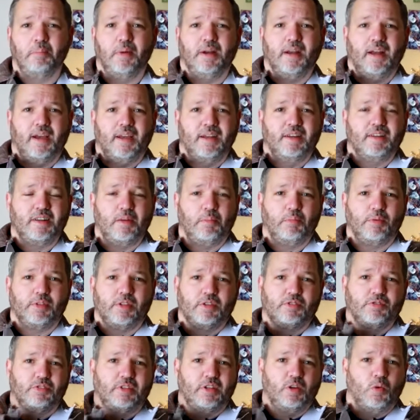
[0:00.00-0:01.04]
But I ended up with
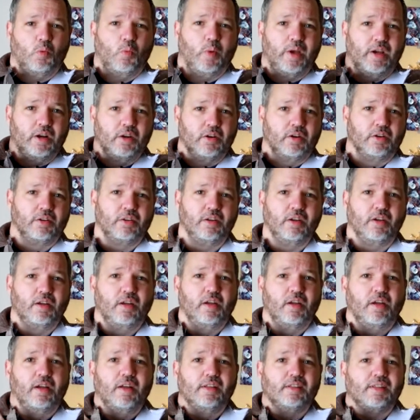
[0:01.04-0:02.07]
this really weird
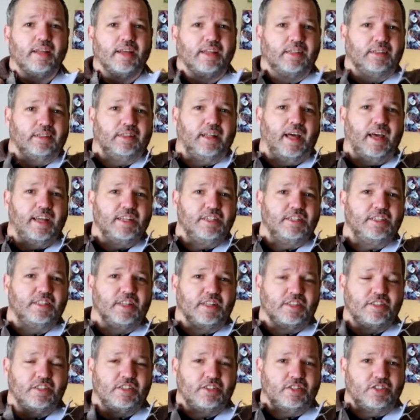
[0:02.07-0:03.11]
like ledge
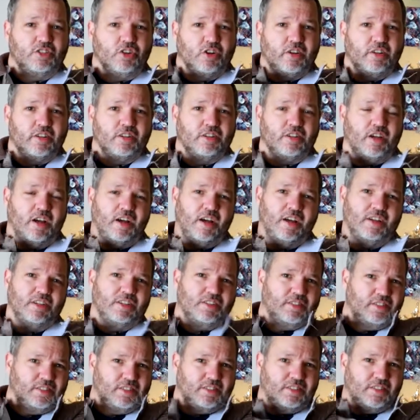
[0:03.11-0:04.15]
that
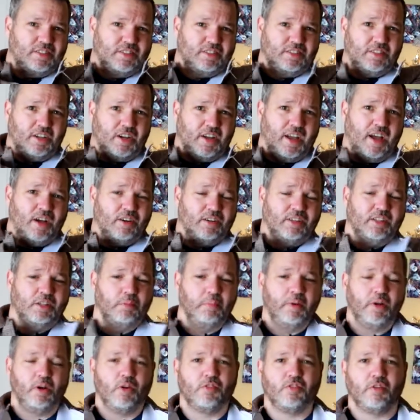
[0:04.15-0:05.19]
stuck out a little
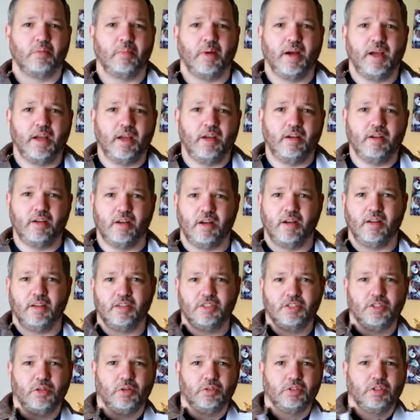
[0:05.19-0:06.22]
bit over my
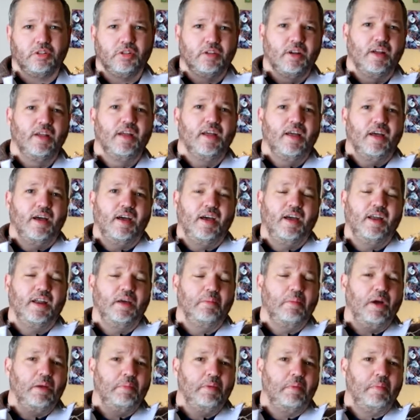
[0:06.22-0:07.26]
shoulder. And
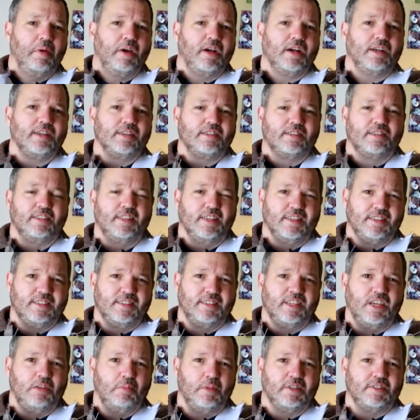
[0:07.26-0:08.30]
it might be because this
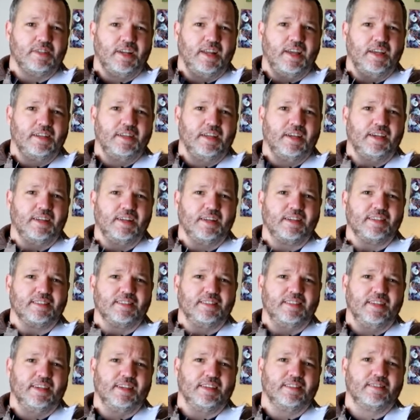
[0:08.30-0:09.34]
seam isn't hitting in
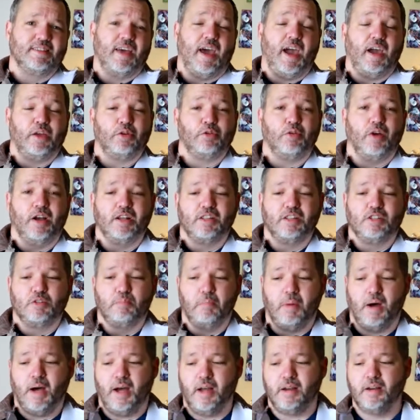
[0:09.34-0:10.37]
the exact right
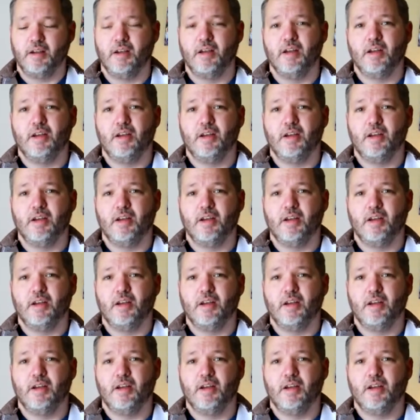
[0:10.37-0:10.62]
spot.